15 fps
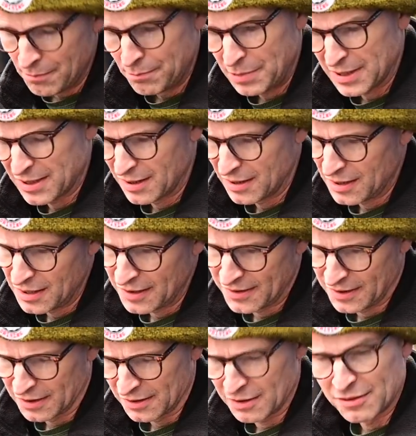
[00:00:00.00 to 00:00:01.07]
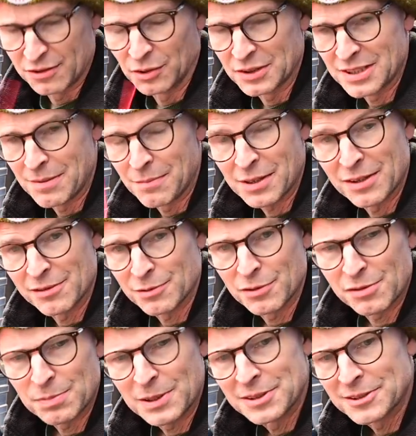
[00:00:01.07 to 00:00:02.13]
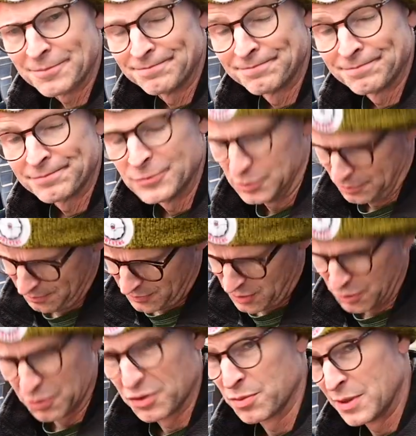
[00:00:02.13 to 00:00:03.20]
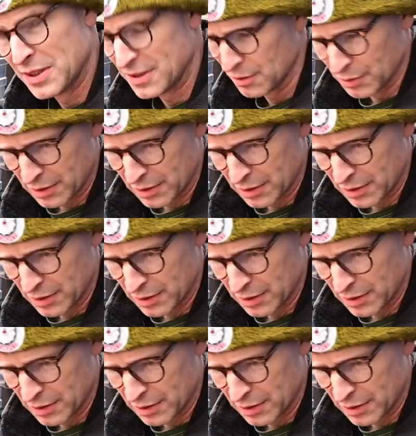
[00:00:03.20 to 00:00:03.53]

Better than these things. That was not £10 well spent. 8 or 20 or